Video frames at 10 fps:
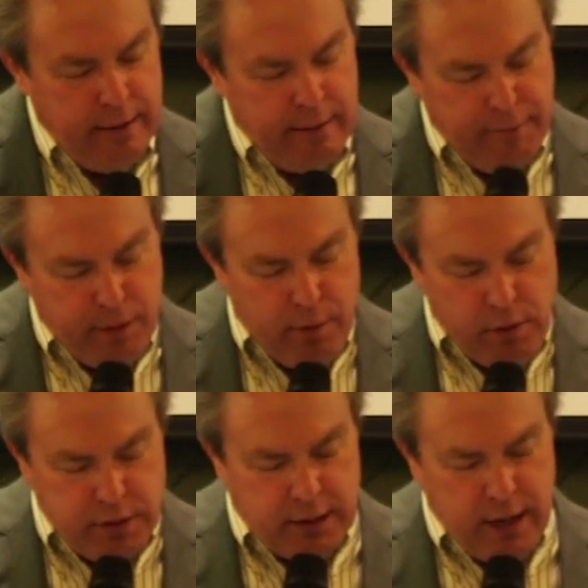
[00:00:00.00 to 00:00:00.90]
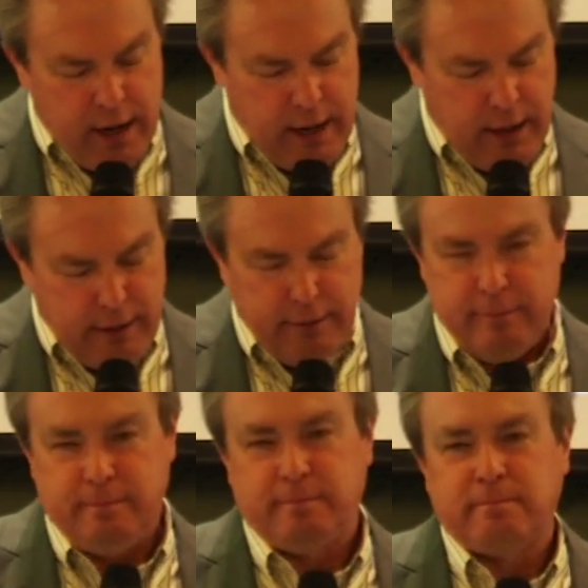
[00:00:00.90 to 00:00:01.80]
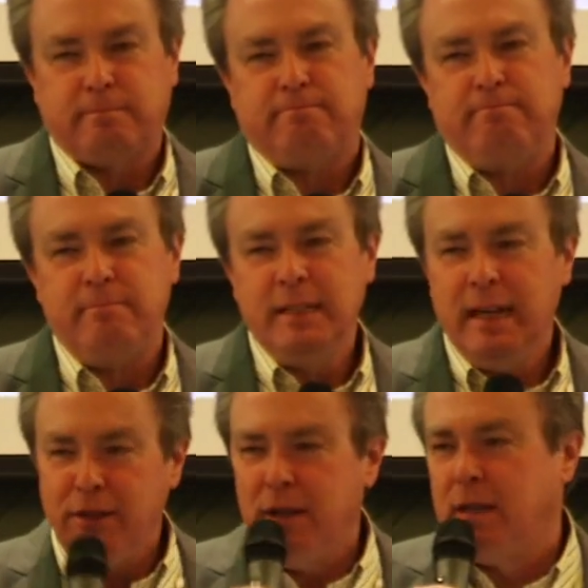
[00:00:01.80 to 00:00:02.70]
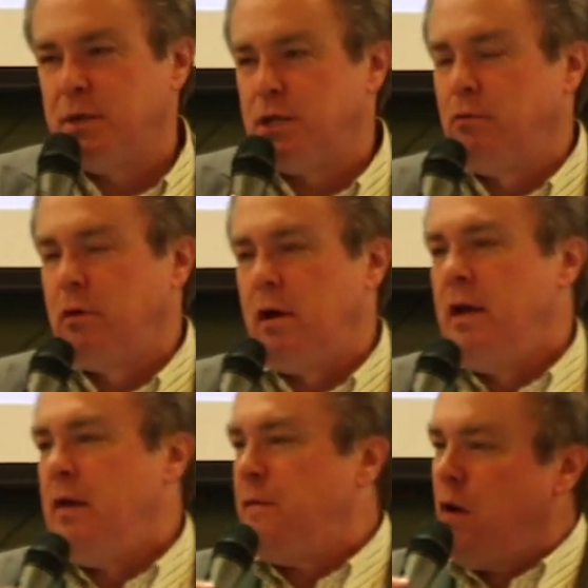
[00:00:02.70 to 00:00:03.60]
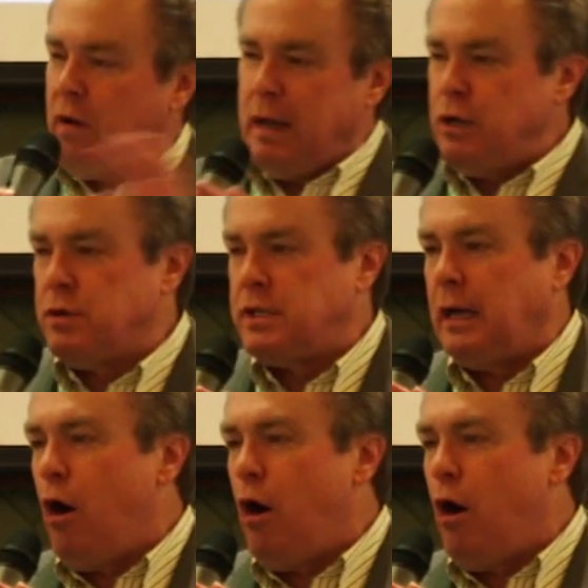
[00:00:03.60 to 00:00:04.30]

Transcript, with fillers: of the Most High. I thought that was so very interesting.